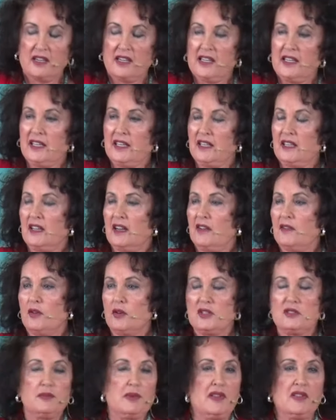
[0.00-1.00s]
and I've
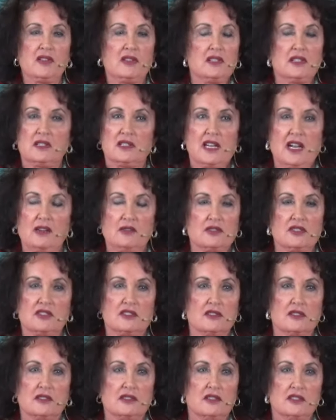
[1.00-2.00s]
always been the little
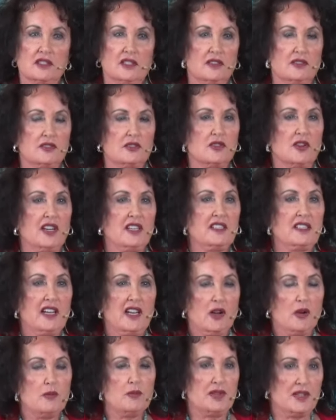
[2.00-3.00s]
counselor, you know, trying to
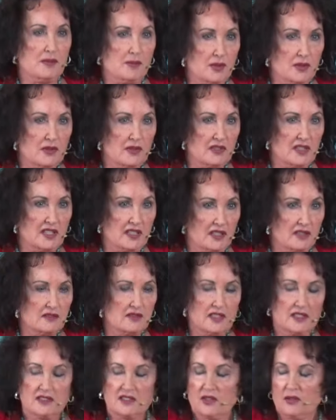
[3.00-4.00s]
help people get.
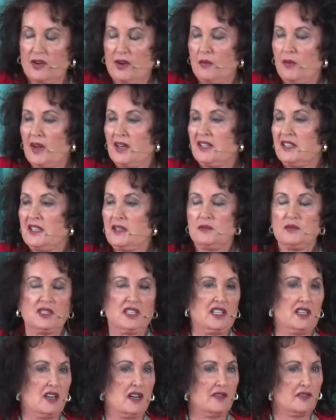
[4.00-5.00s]
And so I wanted him to
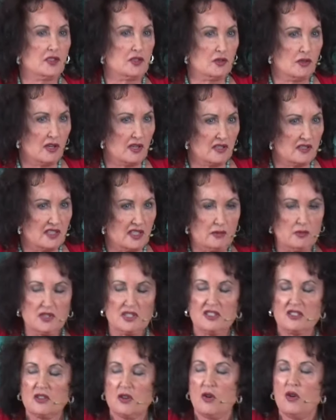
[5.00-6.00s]
get off of drugs. He was
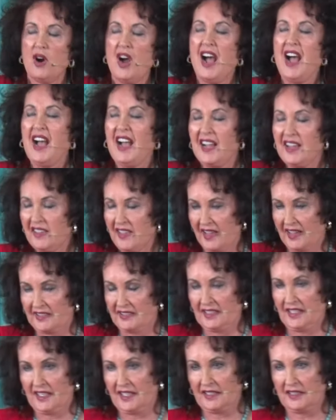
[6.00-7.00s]
so high that
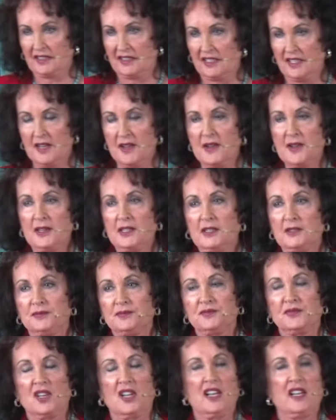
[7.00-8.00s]
night,
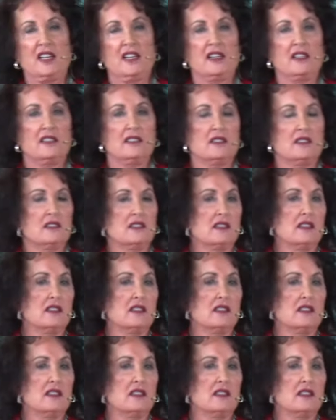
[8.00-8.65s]
and